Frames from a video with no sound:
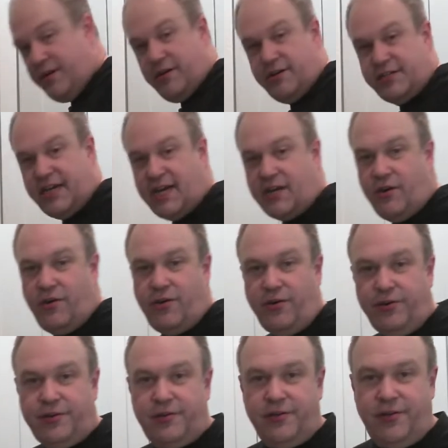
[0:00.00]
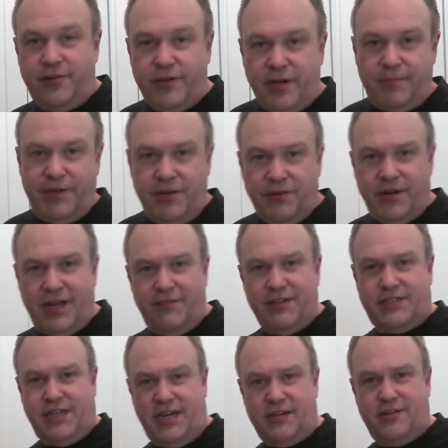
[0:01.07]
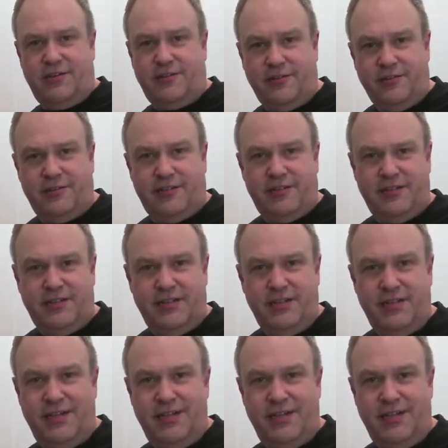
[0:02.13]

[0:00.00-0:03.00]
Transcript: our taco holder loaded up. You don't have a taco holder?